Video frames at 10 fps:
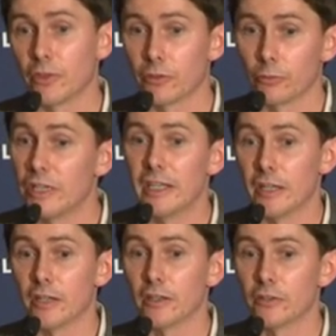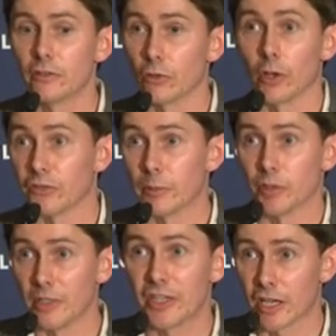3 years, although it seems
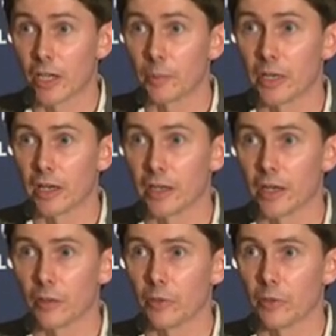to be ticking up again now,